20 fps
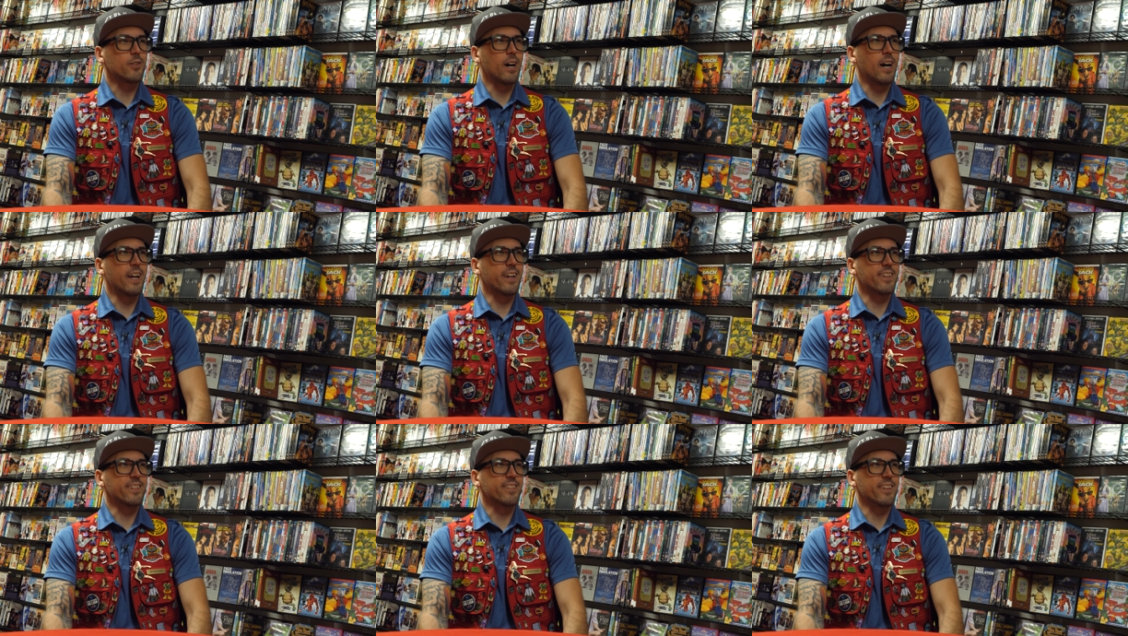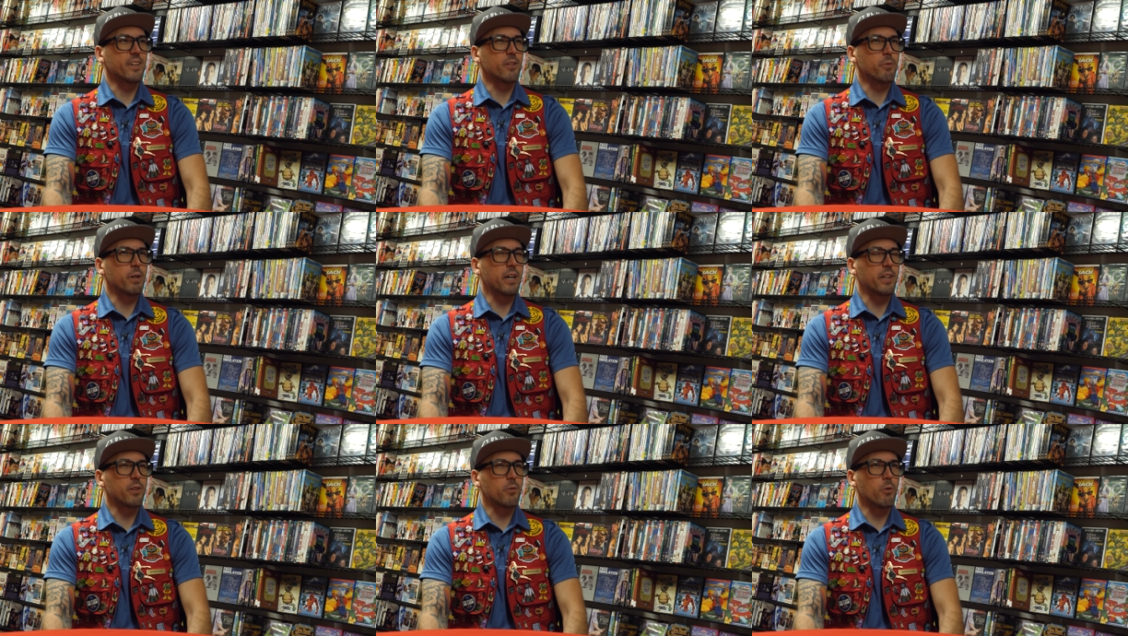Honestly,
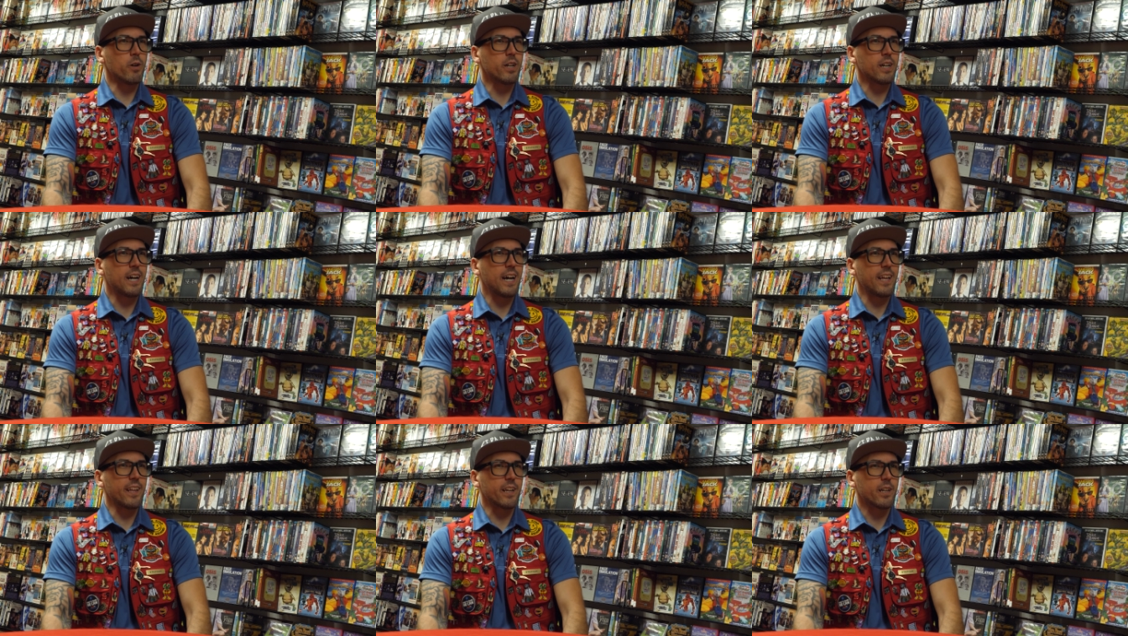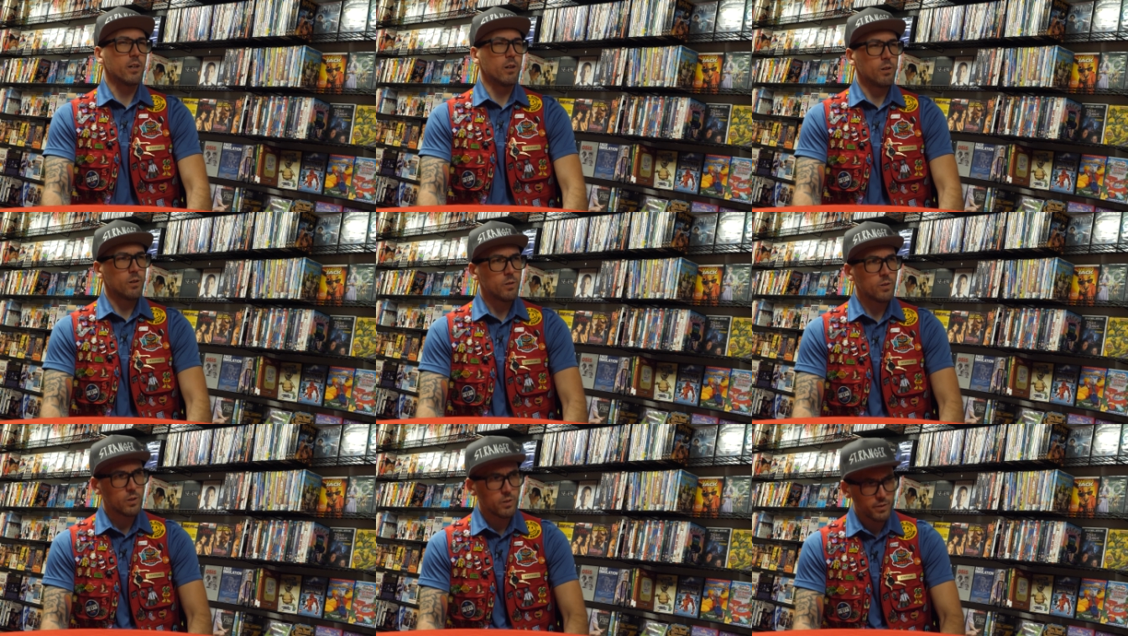we got the one guy like,
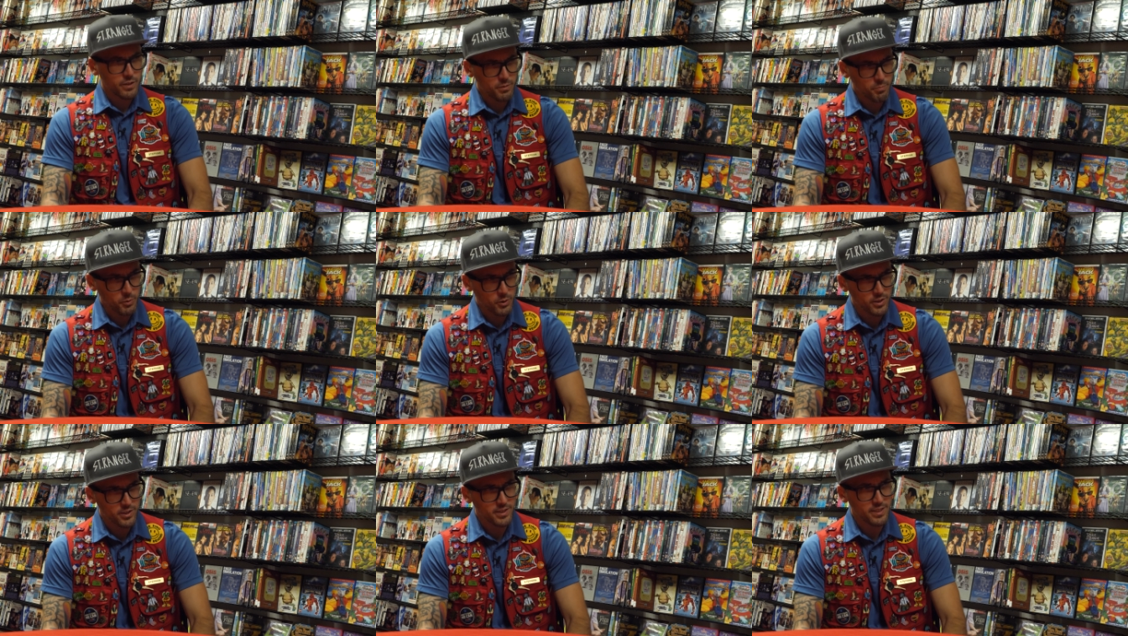oh no, this boy's